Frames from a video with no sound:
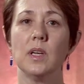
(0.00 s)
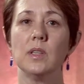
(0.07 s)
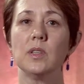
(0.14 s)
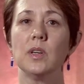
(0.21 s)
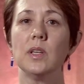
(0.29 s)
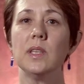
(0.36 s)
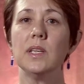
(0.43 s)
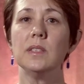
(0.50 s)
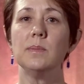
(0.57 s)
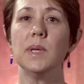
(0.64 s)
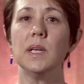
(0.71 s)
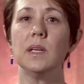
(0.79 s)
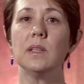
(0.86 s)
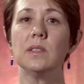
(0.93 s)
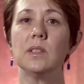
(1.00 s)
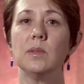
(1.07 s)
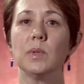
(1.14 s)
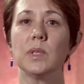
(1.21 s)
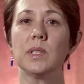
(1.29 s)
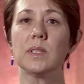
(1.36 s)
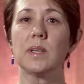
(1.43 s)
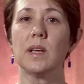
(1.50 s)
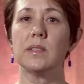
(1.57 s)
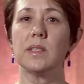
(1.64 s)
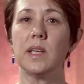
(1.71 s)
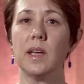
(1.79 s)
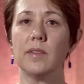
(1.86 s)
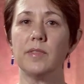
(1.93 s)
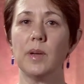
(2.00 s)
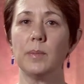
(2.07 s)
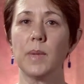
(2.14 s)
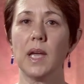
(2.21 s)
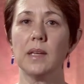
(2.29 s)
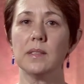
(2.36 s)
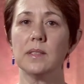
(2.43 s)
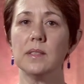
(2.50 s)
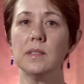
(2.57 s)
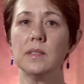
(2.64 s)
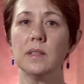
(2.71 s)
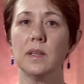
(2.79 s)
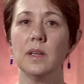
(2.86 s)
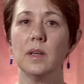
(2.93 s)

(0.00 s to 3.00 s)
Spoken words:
During these meetings, you will discuss the FM cases,